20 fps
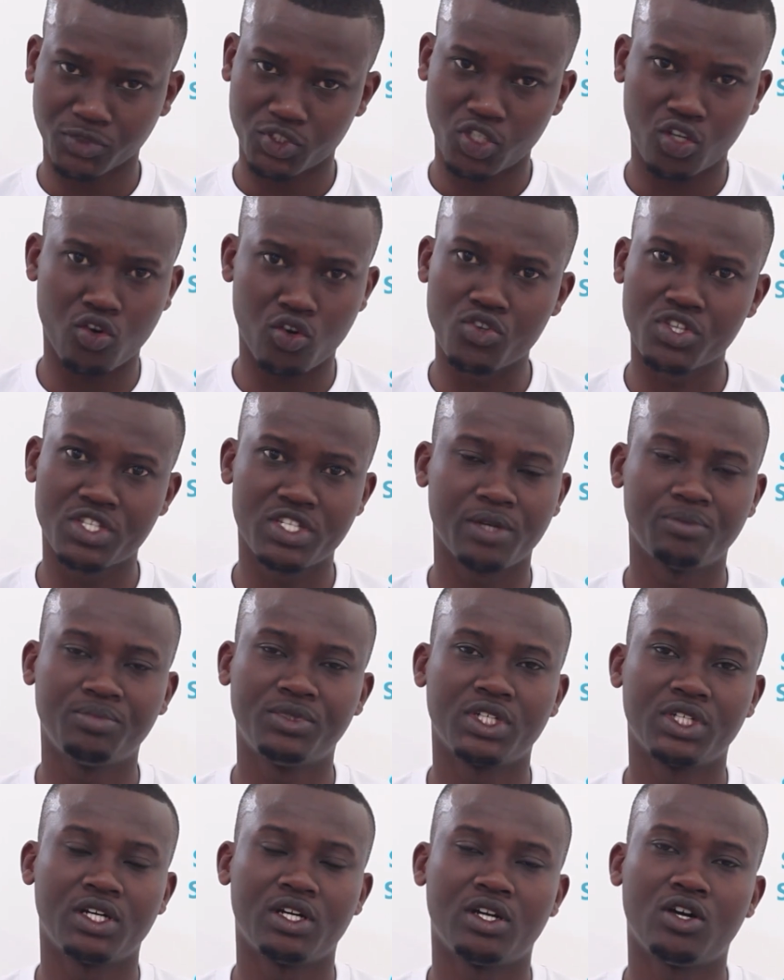concept
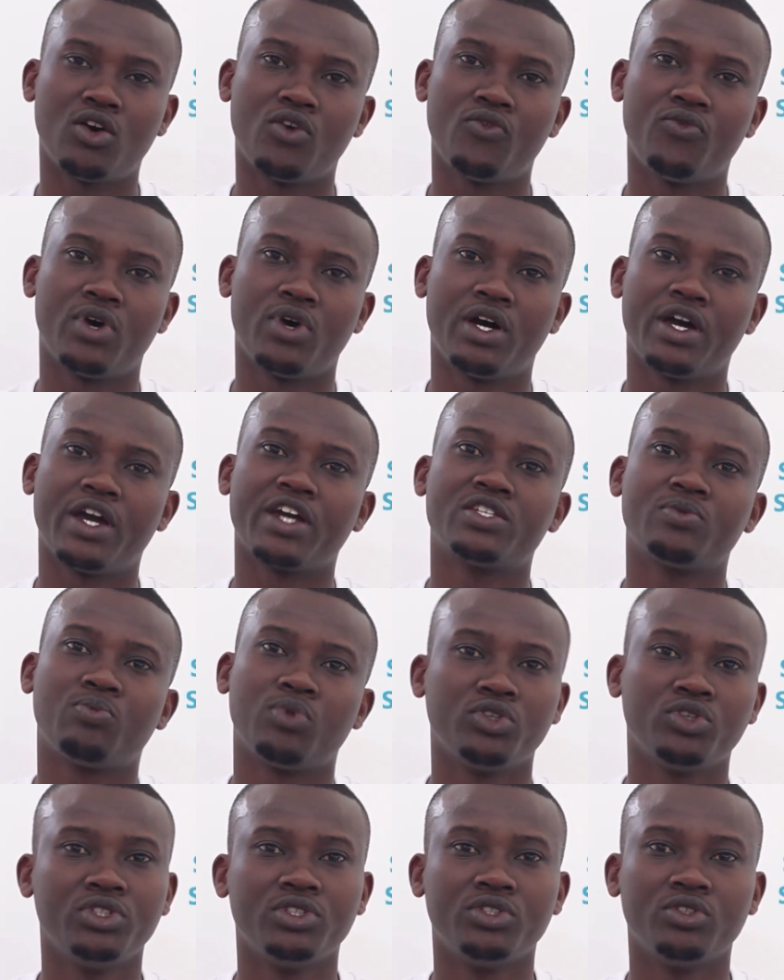of
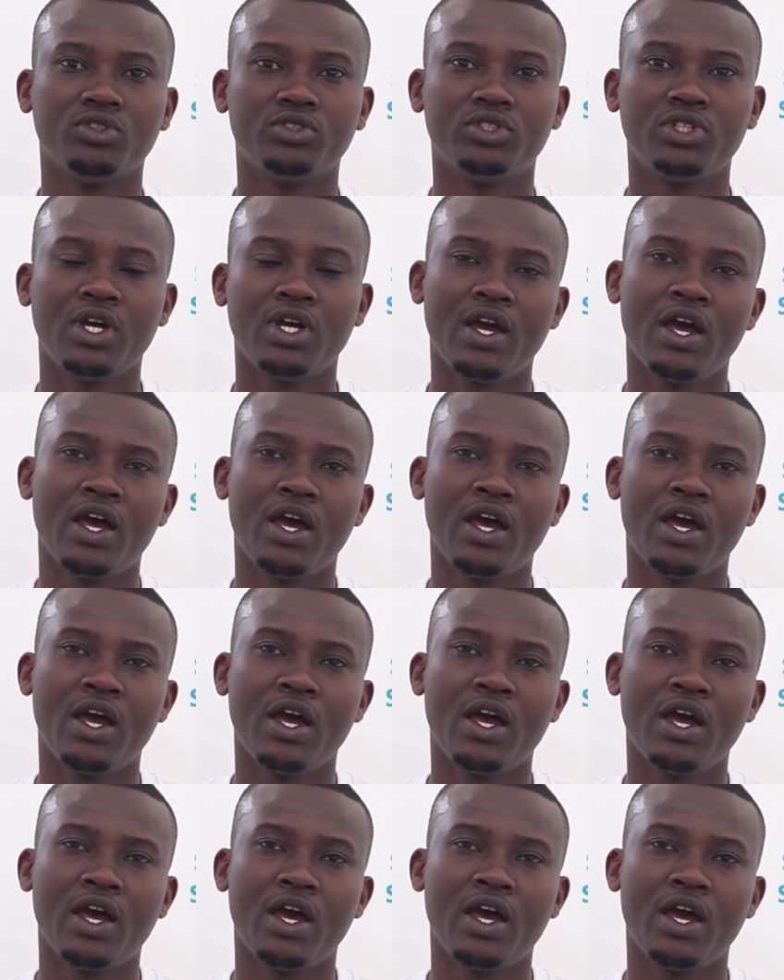Exploding Dots.